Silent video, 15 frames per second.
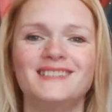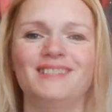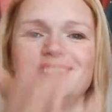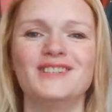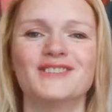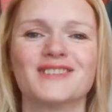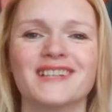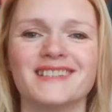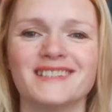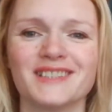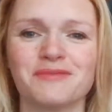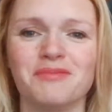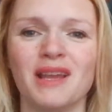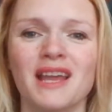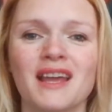You can
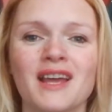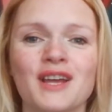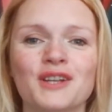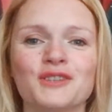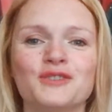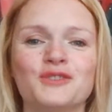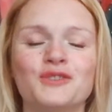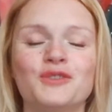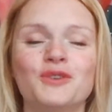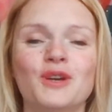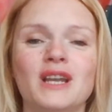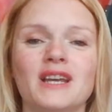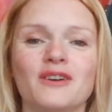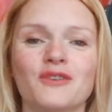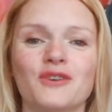just be
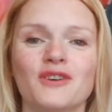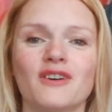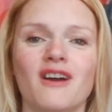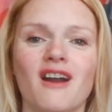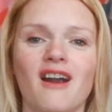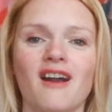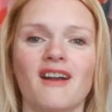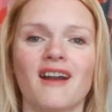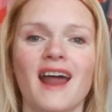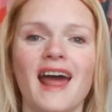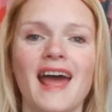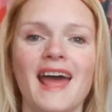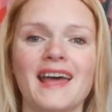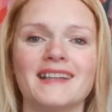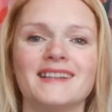truly who you are and